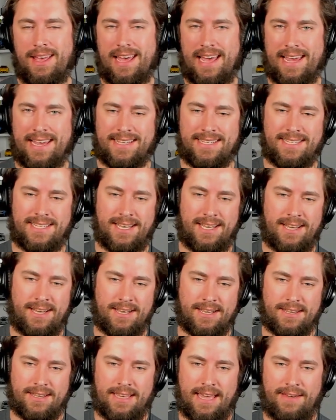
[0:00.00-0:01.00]
as
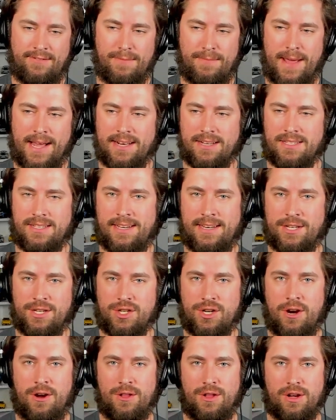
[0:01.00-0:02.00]
Kevin Magnussen and
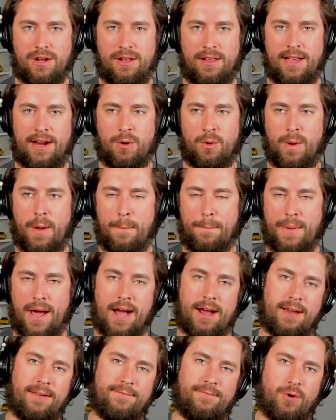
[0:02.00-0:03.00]
Charles Leclerc went
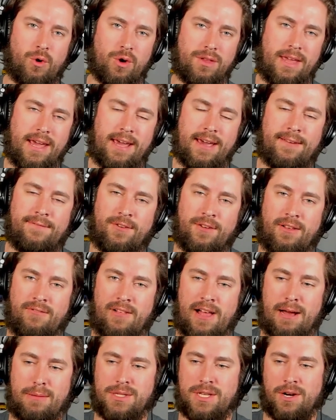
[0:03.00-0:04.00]
back and forth a handful of
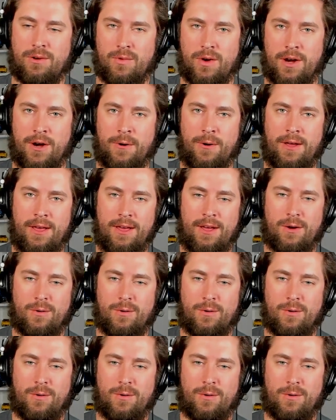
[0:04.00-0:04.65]
laps in a row,